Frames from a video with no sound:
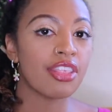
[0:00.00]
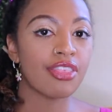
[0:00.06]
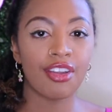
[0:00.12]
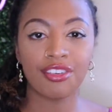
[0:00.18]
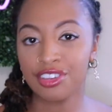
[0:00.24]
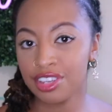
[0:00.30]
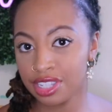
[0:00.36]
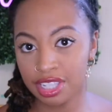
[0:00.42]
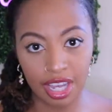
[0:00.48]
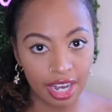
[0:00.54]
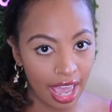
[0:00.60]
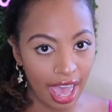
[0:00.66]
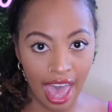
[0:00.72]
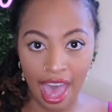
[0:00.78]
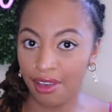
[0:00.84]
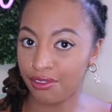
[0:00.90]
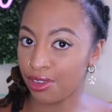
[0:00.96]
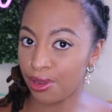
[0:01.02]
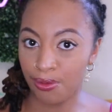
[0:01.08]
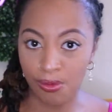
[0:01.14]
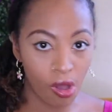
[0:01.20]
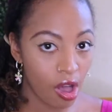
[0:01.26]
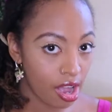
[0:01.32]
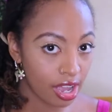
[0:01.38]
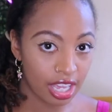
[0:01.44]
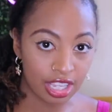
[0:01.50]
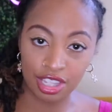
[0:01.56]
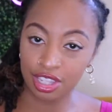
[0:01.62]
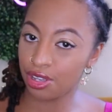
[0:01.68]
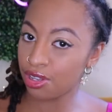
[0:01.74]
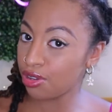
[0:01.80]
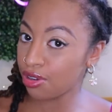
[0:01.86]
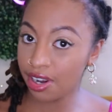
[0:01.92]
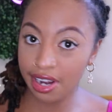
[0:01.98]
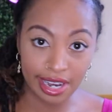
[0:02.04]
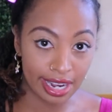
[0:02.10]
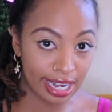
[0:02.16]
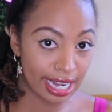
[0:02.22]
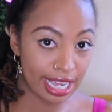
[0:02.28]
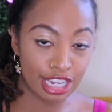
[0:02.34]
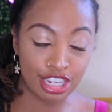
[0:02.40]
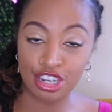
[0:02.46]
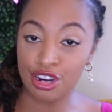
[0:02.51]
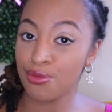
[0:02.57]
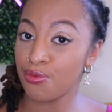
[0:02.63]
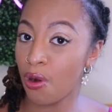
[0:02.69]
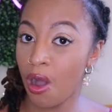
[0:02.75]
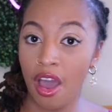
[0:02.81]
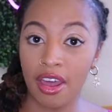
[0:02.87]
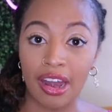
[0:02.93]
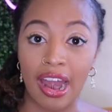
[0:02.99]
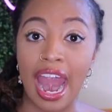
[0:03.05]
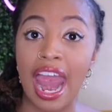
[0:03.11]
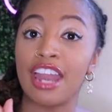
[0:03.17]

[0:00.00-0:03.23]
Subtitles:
they're just gonna have you walking, so you're gonna need your water.